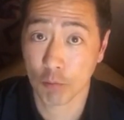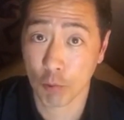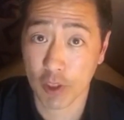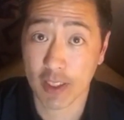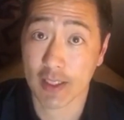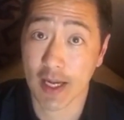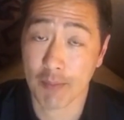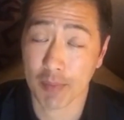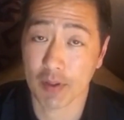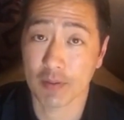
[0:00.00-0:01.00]
working
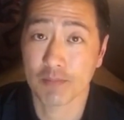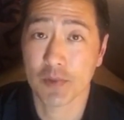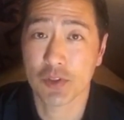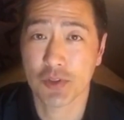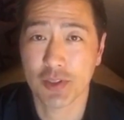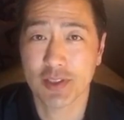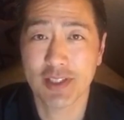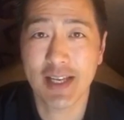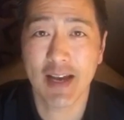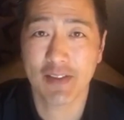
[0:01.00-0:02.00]
capital. So you
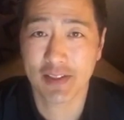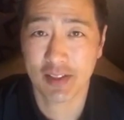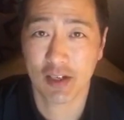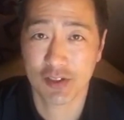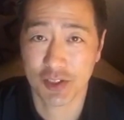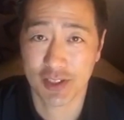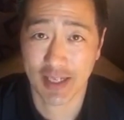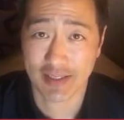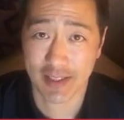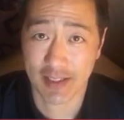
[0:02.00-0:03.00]
see how the cards are
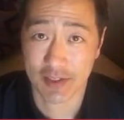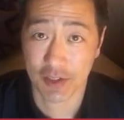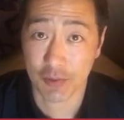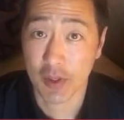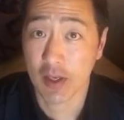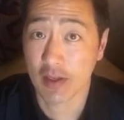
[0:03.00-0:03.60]
stacked against you.